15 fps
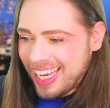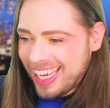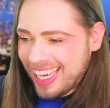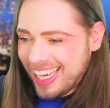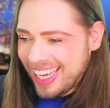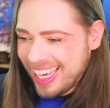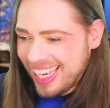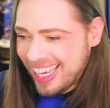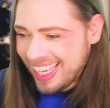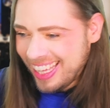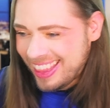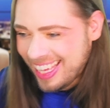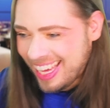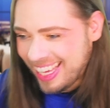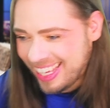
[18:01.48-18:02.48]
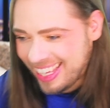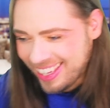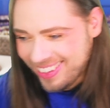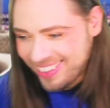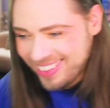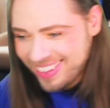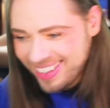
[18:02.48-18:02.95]
what. thank
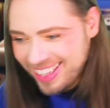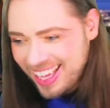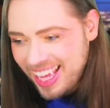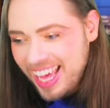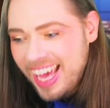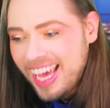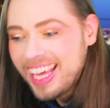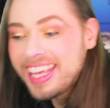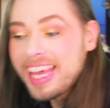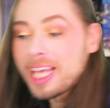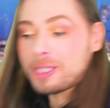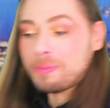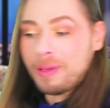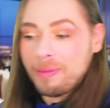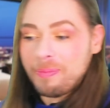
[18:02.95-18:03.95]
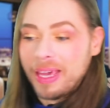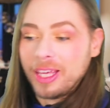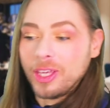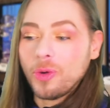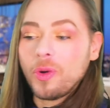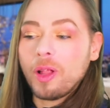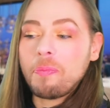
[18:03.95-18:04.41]
you. Yes, BB,
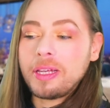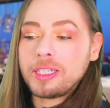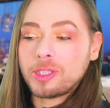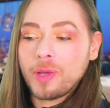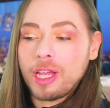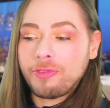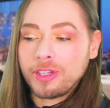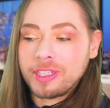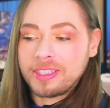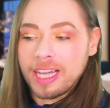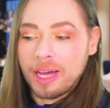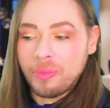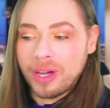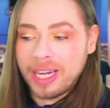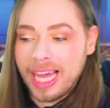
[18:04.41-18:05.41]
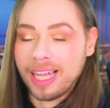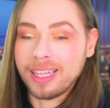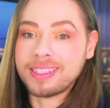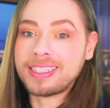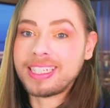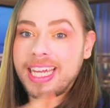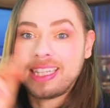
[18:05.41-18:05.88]
you will be sweet for someone
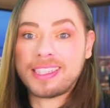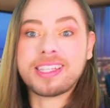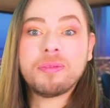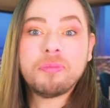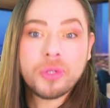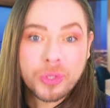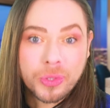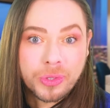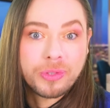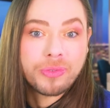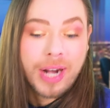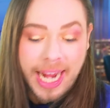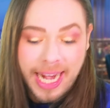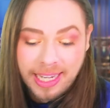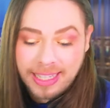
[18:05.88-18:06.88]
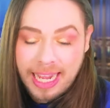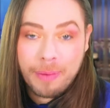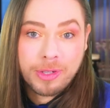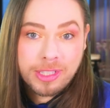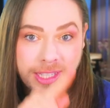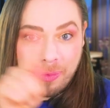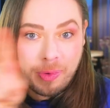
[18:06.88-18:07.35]
else. It's a mood, right? That
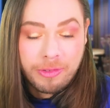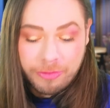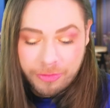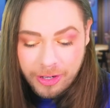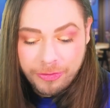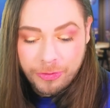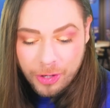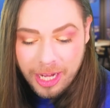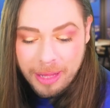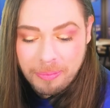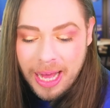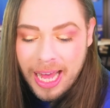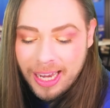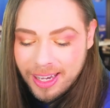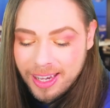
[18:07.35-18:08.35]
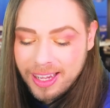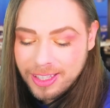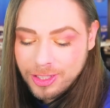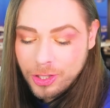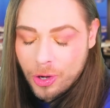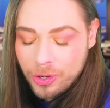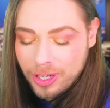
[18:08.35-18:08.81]
was the one for, for Le Male.
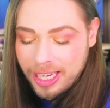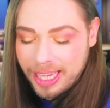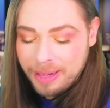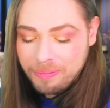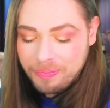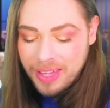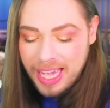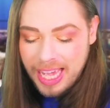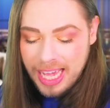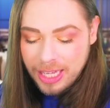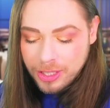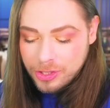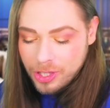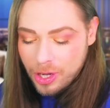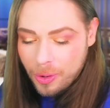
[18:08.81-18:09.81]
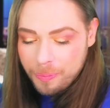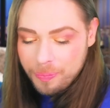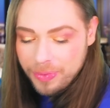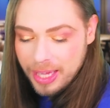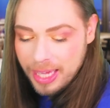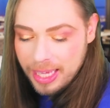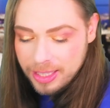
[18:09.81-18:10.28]
Totally. So,
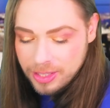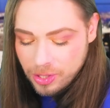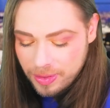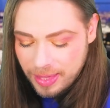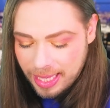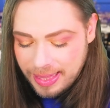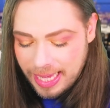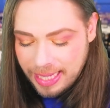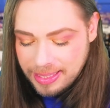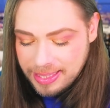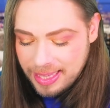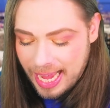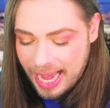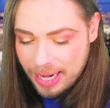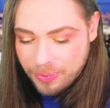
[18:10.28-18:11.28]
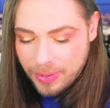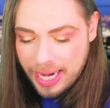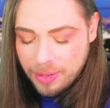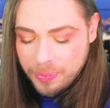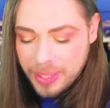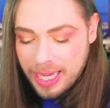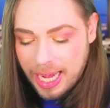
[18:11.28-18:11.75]
so th that's that,
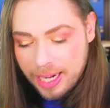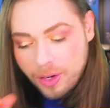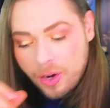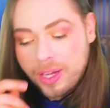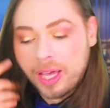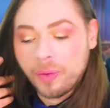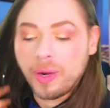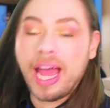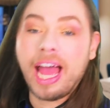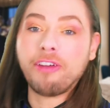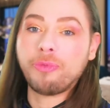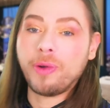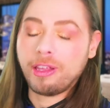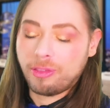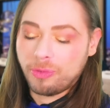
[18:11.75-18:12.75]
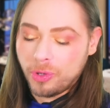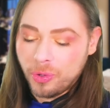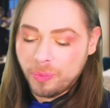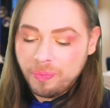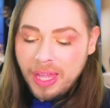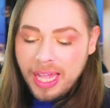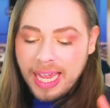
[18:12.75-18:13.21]
right? We got, okay, we're halfway
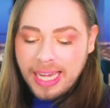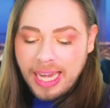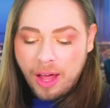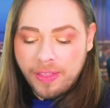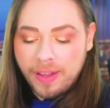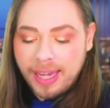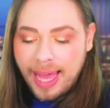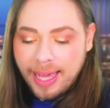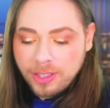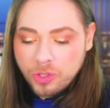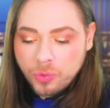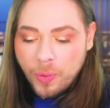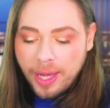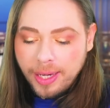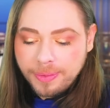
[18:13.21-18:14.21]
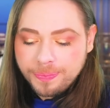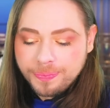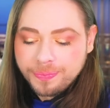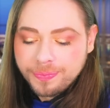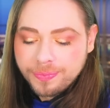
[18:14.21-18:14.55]
through. Now, the next one,